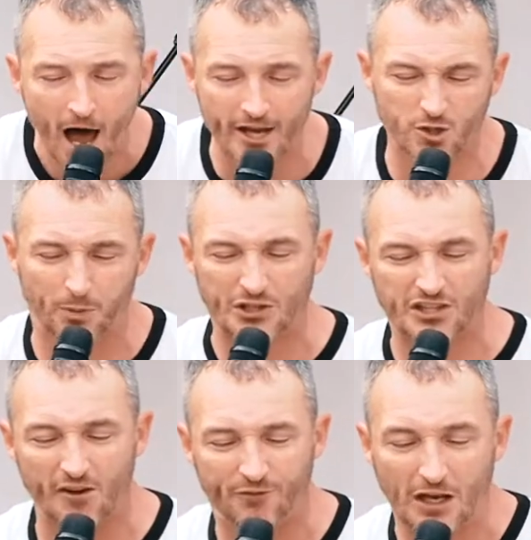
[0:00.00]
a
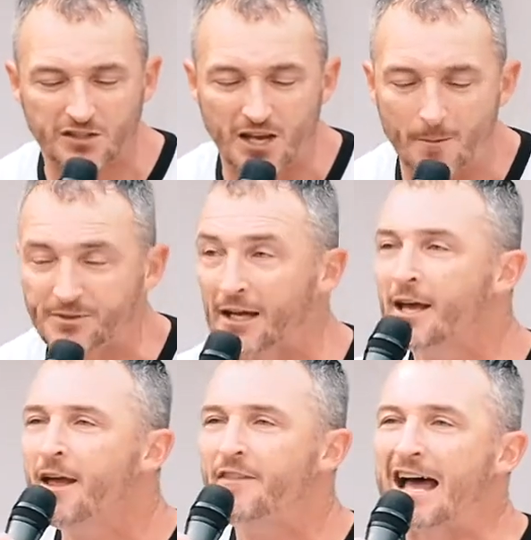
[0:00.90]
specific something.
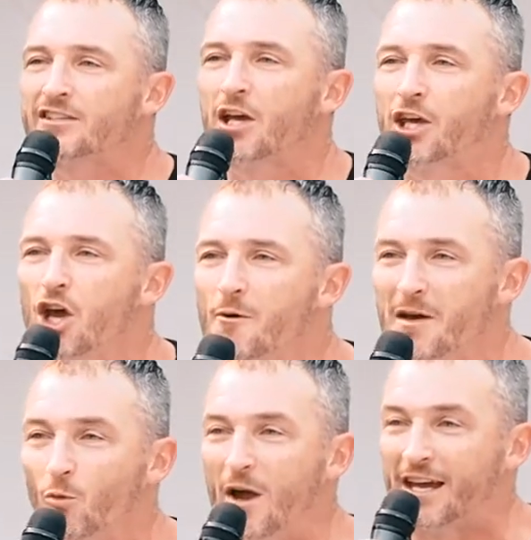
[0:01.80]
That's a
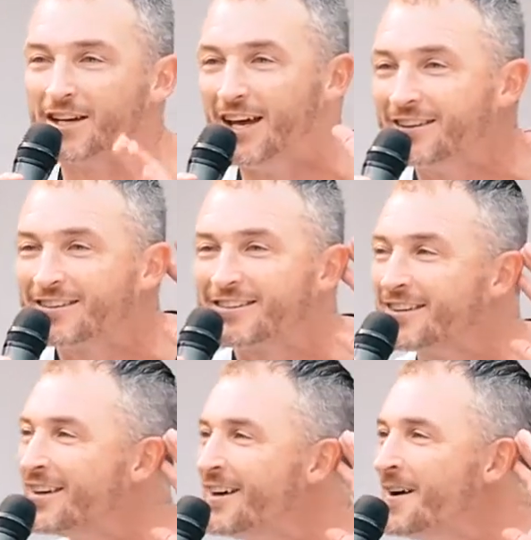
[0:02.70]
human
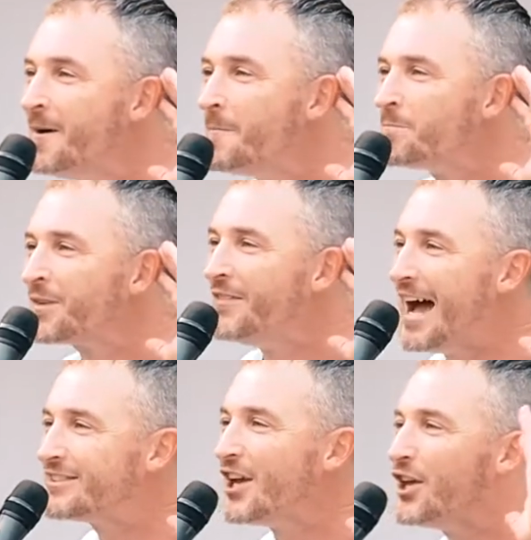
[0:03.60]
weakness.
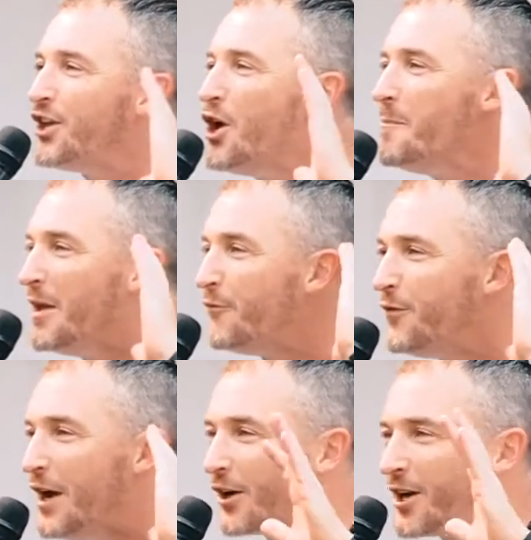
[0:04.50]
That's a human
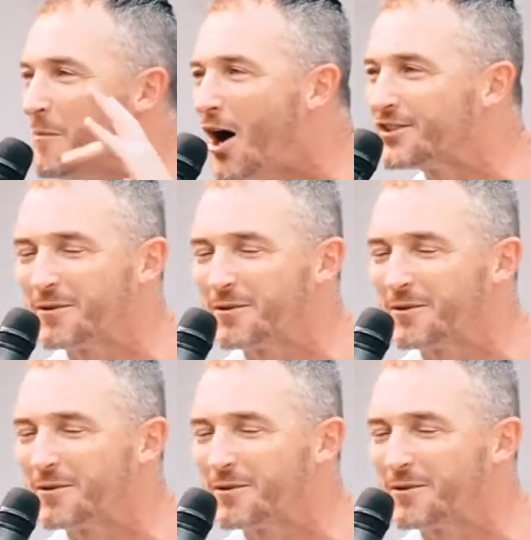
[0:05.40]
fear. Come on,